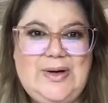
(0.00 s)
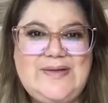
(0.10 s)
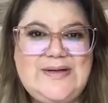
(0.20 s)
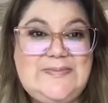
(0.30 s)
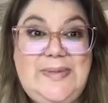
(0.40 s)

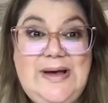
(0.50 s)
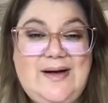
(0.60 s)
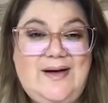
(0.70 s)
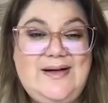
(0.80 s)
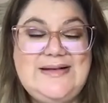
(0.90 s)
the
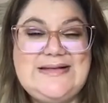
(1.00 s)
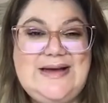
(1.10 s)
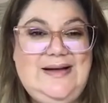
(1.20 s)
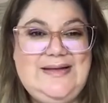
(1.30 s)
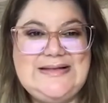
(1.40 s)
speakers
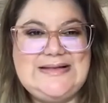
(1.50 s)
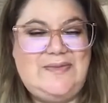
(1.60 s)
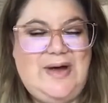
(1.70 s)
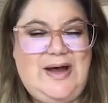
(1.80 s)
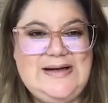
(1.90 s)
in the
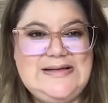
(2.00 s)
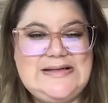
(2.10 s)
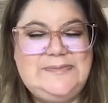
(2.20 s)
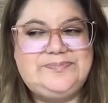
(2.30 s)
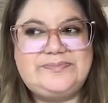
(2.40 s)
summit.
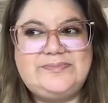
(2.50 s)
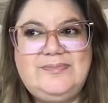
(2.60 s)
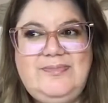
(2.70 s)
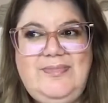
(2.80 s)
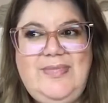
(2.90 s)

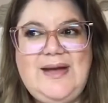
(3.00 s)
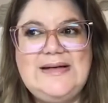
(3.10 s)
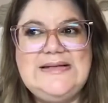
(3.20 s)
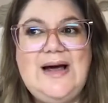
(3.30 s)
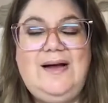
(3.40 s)

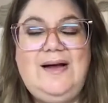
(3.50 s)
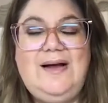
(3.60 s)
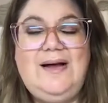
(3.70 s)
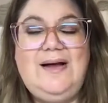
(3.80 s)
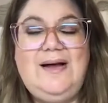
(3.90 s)
Tell
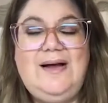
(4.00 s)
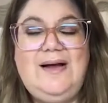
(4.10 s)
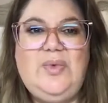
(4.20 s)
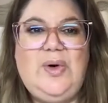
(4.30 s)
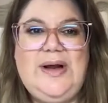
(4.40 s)
us
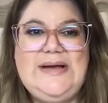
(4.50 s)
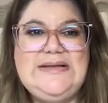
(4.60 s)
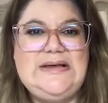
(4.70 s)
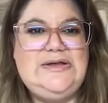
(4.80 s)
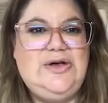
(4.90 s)
what it is
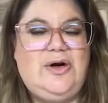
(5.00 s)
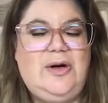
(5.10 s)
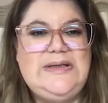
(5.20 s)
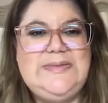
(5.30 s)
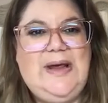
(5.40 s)
that you're going to
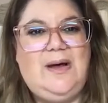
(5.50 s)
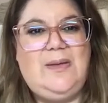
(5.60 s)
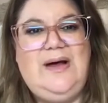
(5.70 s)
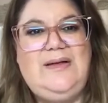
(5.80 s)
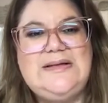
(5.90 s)
be speaking
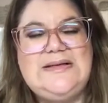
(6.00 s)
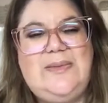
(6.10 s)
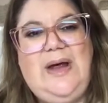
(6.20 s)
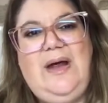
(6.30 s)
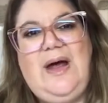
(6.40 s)
about in the
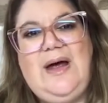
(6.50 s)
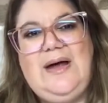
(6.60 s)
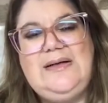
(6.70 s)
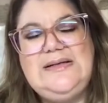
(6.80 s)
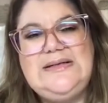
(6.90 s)
summit,
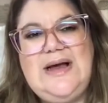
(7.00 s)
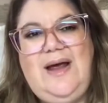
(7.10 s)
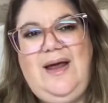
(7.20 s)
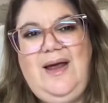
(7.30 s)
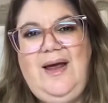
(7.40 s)
and
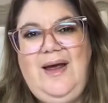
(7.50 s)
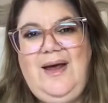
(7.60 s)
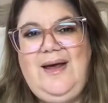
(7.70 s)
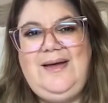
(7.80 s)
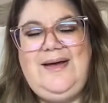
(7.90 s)

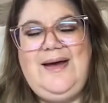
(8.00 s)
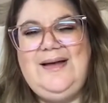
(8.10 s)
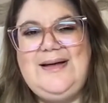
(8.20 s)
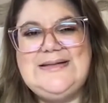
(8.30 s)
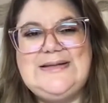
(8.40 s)
yeah,
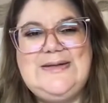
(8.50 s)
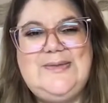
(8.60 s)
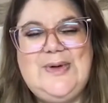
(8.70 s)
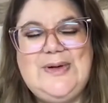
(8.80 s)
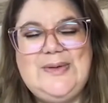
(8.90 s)
let us
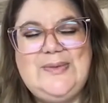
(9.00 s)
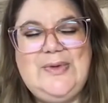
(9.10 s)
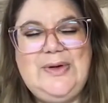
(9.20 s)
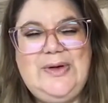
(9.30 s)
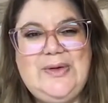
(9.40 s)
know
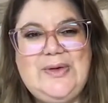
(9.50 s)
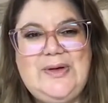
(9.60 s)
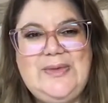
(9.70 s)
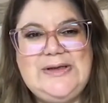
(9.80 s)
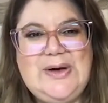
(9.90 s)
what you're going
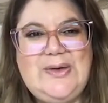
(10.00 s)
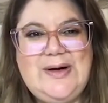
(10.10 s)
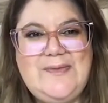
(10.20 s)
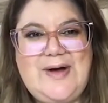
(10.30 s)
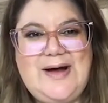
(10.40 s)
to be
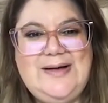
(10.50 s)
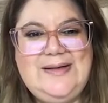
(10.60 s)
talking about.